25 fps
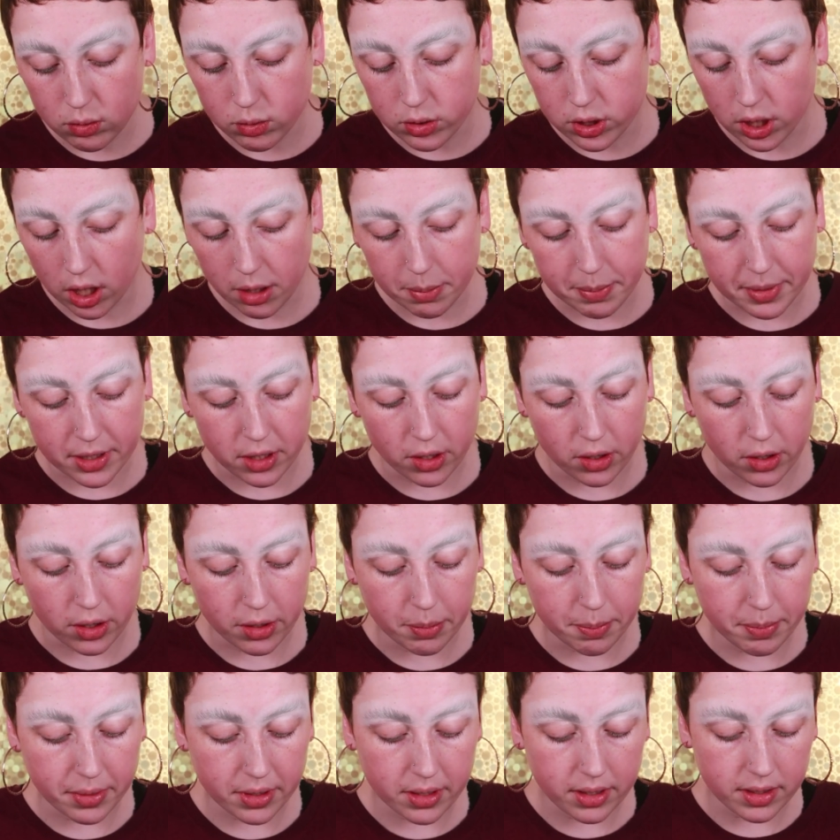to sharpen
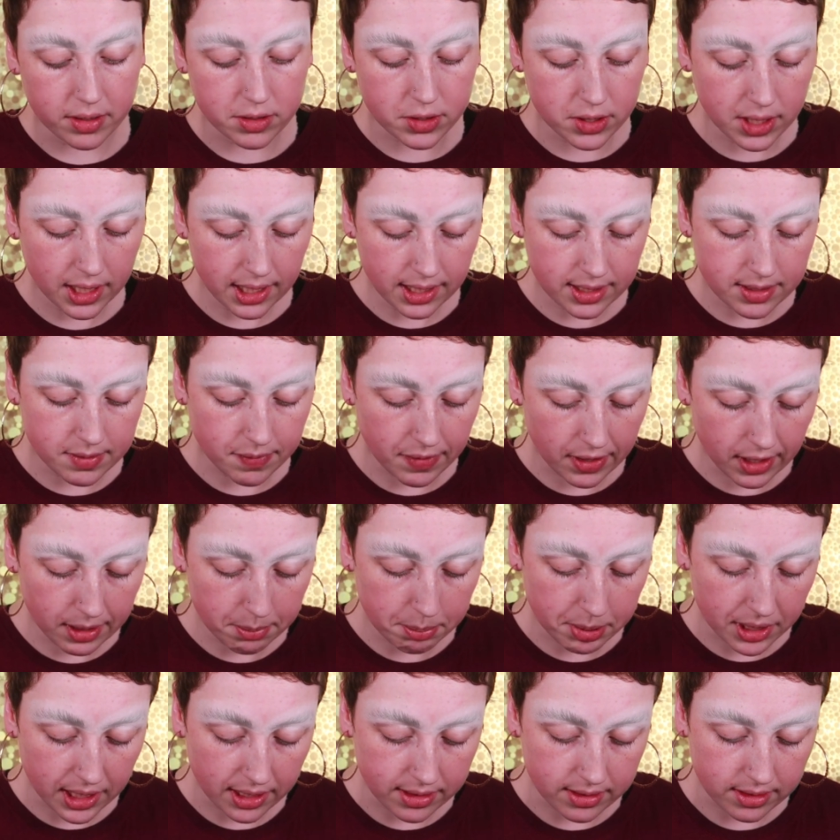her because she is very
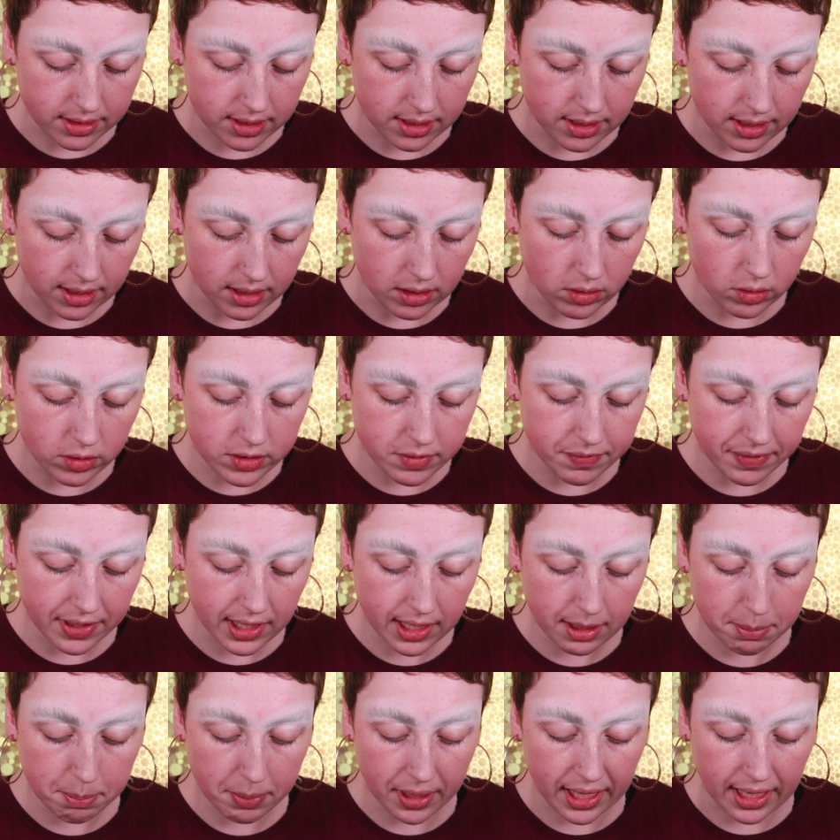blunt and looks
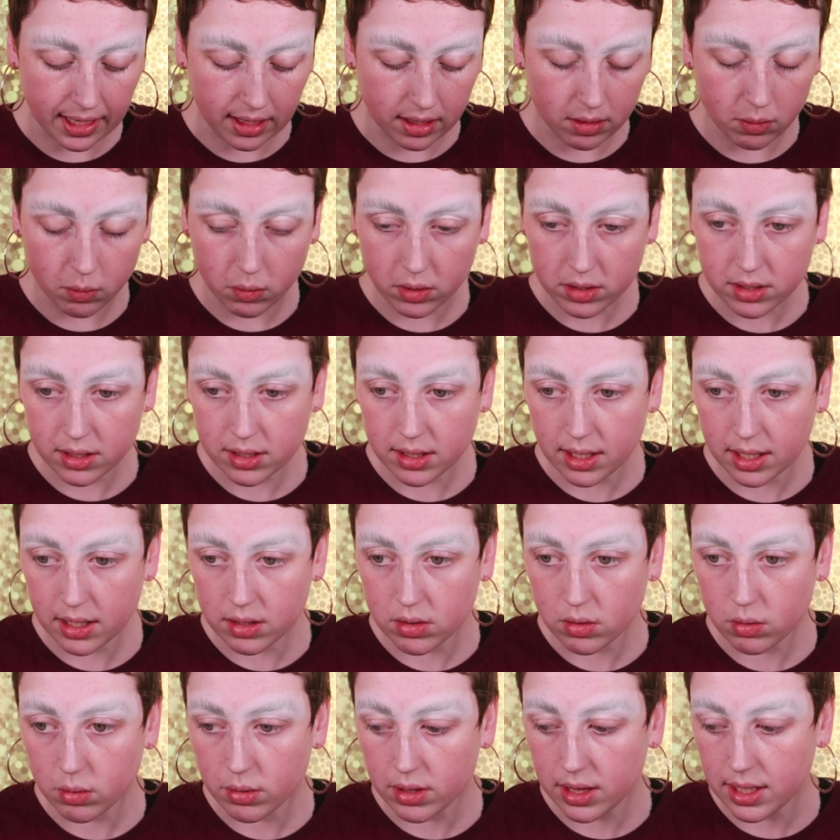very pink. What did I
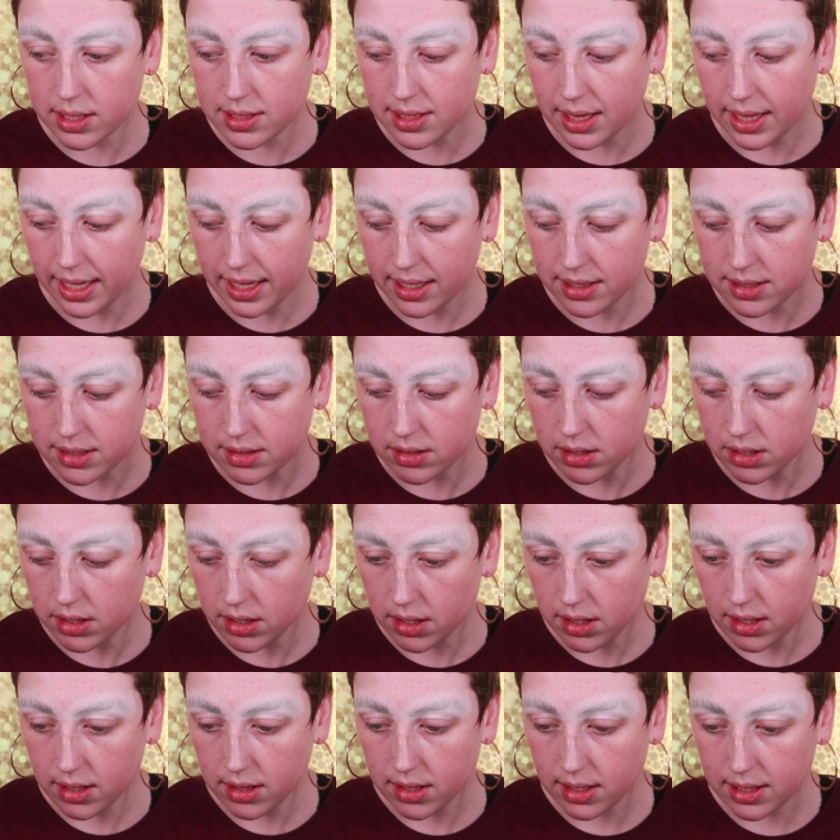do with this last
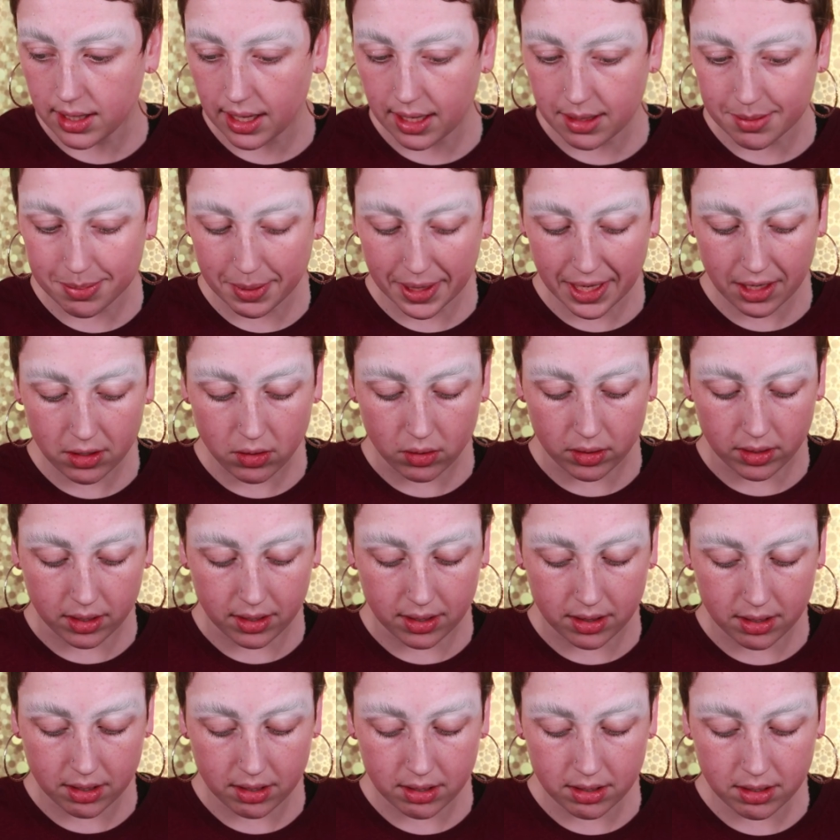that had pink on
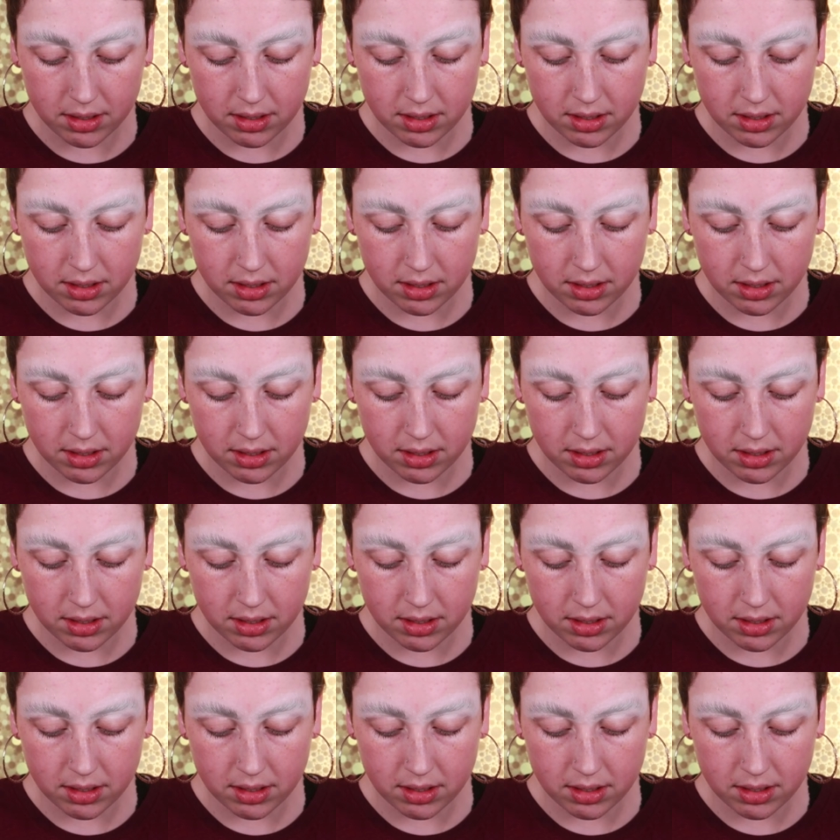it?